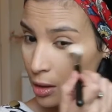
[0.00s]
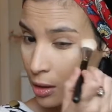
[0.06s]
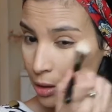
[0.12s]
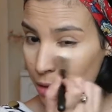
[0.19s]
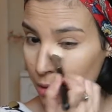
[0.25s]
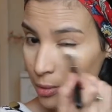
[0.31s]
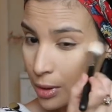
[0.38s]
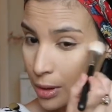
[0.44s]

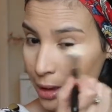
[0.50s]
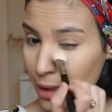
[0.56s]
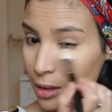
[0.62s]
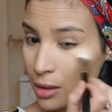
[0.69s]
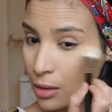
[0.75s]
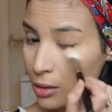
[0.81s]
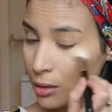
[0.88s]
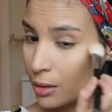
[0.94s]
but
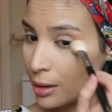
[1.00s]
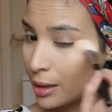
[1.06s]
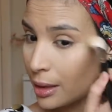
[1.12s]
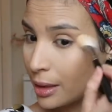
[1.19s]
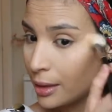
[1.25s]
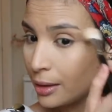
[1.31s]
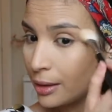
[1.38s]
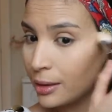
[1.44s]
that's
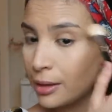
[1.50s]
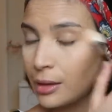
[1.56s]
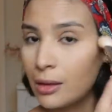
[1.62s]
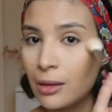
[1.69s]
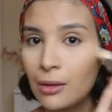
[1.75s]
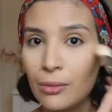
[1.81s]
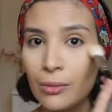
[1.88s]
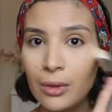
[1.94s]

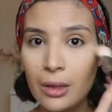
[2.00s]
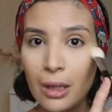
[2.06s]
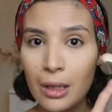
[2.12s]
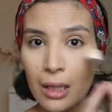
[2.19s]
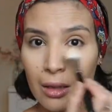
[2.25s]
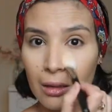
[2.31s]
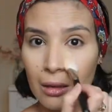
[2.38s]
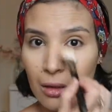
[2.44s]
okay. We're
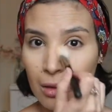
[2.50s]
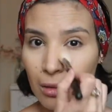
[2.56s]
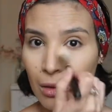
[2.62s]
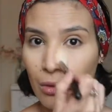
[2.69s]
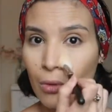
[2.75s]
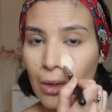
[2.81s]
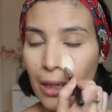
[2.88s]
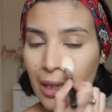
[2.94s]
gonna
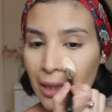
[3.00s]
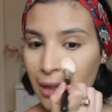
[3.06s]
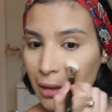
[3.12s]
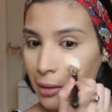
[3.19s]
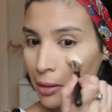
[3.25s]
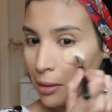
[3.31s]
dust away